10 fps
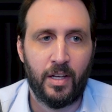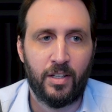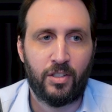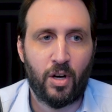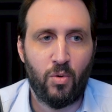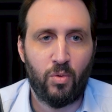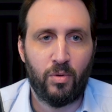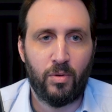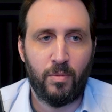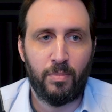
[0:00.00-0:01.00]
So
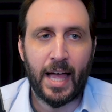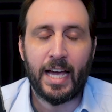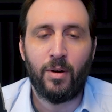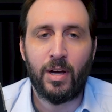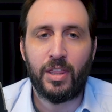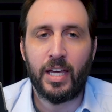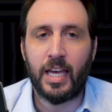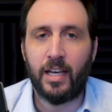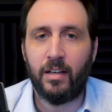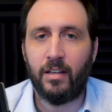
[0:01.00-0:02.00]
black and white
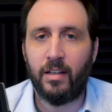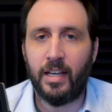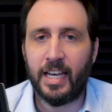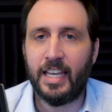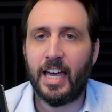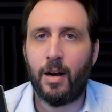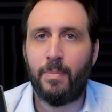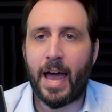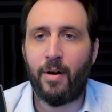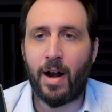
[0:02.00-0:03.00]
thinking, it can get a
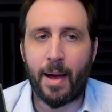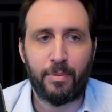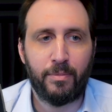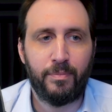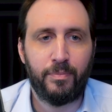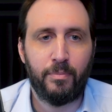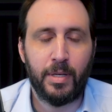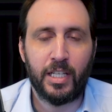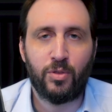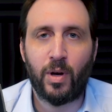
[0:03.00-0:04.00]
bad rap
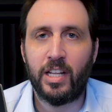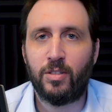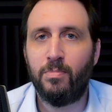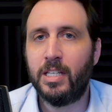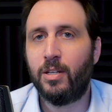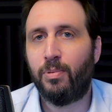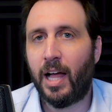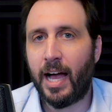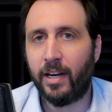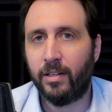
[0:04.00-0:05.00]
because when it's
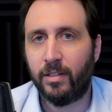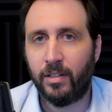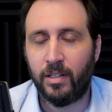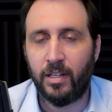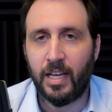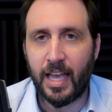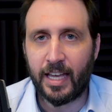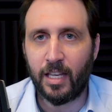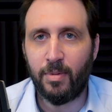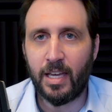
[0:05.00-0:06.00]
misapplied, it
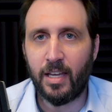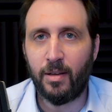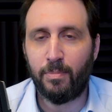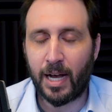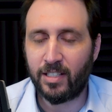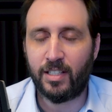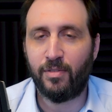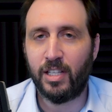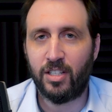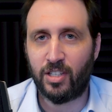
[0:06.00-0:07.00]
can be
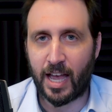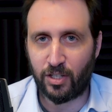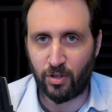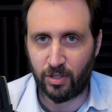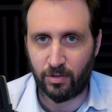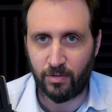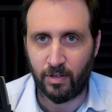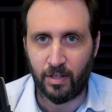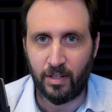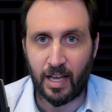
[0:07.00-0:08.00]
positively disastrous
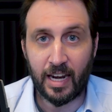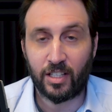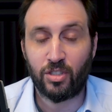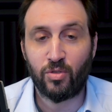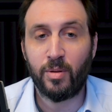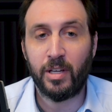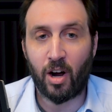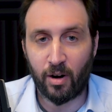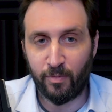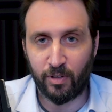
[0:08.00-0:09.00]
and extremely
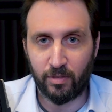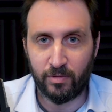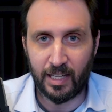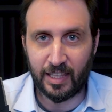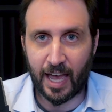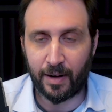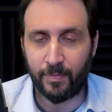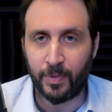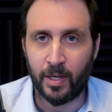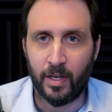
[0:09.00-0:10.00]
harmful at that.
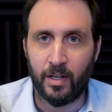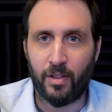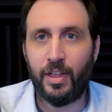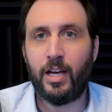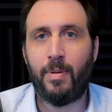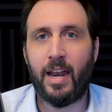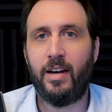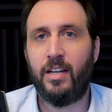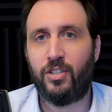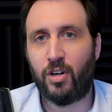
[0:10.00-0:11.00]
Think about
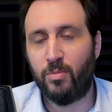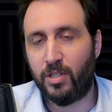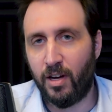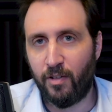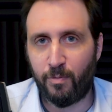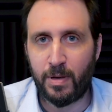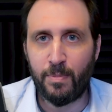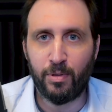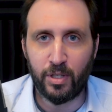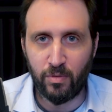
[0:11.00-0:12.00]
it in terms of
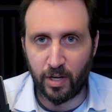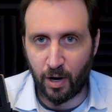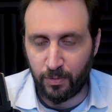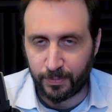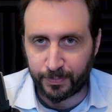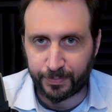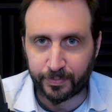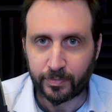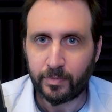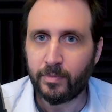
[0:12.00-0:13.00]
people you know.
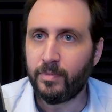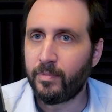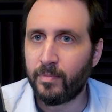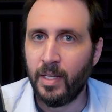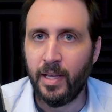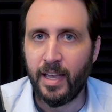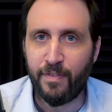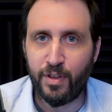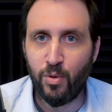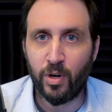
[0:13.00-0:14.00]

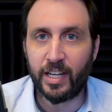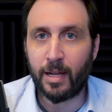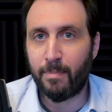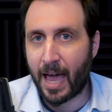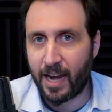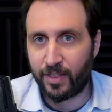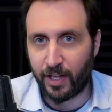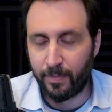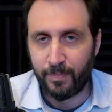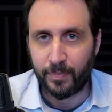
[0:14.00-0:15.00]
If you were to get mad at
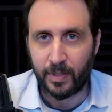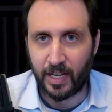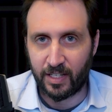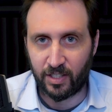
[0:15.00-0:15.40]
them and